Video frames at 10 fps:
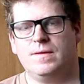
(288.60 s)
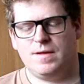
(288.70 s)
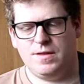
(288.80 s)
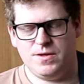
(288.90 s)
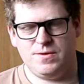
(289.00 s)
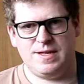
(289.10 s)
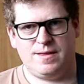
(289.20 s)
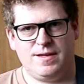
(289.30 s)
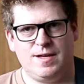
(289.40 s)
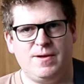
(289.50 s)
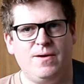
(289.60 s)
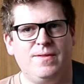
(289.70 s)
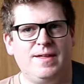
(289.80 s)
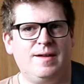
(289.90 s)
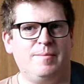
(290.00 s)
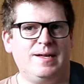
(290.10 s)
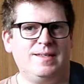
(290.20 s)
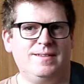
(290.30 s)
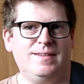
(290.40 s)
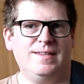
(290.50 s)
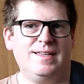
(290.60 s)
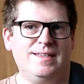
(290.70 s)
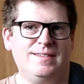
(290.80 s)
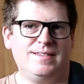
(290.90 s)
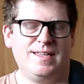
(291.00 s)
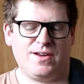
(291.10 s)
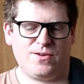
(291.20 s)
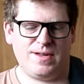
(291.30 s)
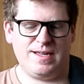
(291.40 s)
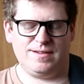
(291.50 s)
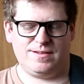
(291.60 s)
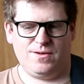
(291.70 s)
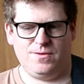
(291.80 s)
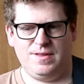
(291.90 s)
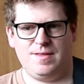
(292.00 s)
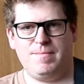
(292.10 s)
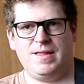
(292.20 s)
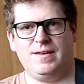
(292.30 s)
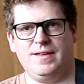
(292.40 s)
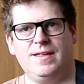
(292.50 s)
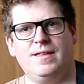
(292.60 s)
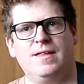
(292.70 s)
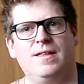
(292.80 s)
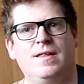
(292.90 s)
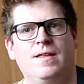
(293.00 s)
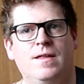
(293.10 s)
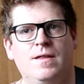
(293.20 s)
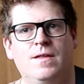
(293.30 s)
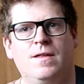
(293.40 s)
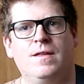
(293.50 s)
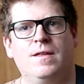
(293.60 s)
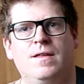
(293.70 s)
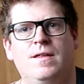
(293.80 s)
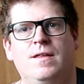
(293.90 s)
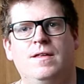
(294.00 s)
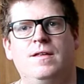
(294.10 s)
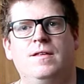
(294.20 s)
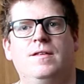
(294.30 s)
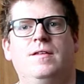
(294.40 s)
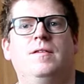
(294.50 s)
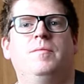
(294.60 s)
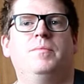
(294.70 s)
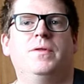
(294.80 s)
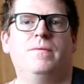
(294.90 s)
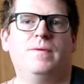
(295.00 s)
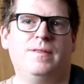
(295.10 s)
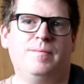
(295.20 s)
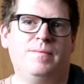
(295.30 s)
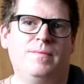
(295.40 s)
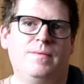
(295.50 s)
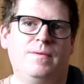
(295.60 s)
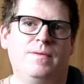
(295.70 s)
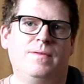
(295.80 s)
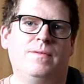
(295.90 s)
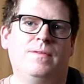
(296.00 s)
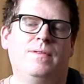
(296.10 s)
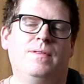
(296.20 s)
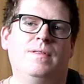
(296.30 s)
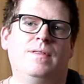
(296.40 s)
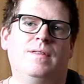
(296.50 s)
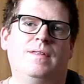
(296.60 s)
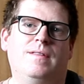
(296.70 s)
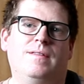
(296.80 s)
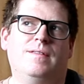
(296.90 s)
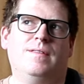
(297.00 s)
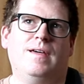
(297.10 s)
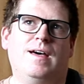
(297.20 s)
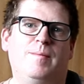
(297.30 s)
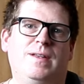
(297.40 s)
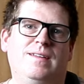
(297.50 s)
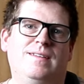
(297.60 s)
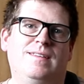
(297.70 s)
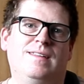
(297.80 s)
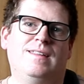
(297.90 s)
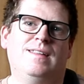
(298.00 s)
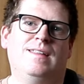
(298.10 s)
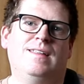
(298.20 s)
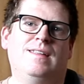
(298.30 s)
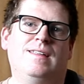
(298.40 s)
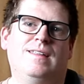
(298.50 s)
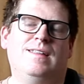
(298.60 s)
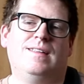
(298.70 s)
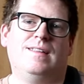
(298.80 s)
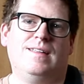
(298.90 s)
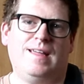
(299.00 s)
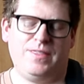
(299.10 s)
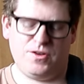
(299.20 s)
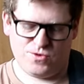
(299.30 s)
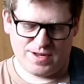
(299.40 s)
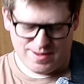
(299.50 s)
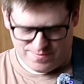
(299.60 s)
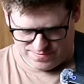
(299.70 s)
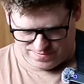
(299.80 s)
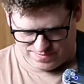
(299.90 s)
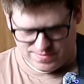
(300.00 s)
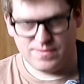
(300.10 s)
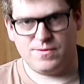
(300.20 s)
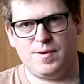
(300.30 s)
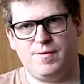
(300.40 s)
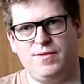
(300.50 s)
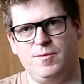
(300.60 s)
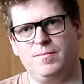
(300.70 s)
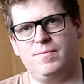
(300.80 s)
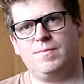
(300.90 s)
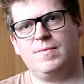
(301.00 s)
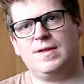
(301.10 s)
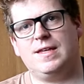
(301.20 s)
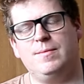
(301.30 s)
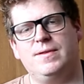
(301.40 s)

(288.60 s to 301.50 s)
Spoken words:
And the unique thing about that pattern is it creates not only the melody, but the rhythm, the harmony, and the drive. So our thumb keeps